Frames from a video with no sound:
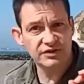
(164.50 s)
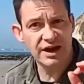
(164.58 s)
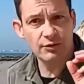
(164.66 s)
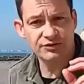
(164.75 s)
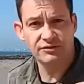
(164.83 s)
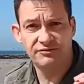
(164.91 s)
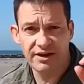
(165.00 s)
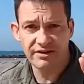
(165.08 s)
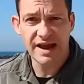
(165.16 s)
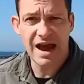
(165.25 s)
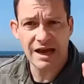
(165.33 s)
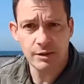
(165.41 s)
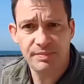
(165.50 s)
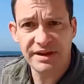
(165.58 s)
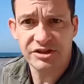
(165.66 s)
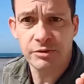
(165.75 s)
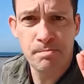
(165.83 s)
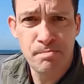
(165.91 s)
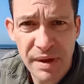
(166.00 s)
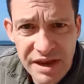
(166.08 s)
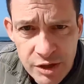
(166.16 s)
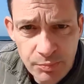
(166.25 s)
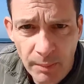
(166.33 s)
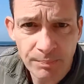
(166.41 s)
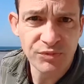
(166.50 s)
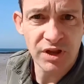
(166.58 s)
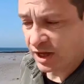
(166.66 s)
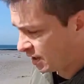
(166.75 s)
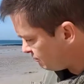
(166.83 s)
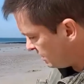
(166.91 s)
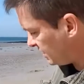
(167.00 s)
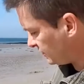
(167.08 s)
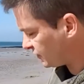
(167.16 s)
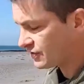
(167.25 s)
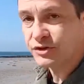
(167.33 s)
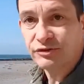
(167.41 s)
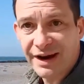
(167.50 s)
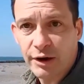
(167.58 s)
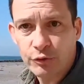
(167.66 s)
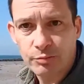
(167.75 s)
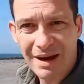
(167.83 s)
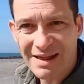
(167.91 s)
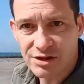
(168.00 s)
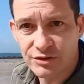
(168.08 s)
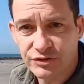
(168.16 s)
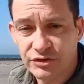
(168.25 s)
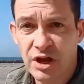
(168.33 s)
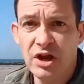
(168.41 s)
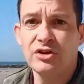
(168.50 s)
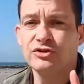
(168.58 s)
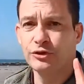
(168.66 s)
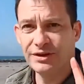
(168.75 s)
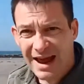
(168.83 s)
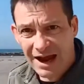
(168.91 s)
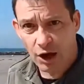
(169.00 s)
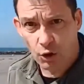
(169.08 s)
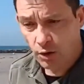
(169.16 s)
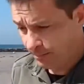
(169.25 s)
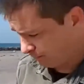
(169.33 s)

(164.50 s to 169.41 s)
out a very high-pitched beep, it means it's ground balanced. So now,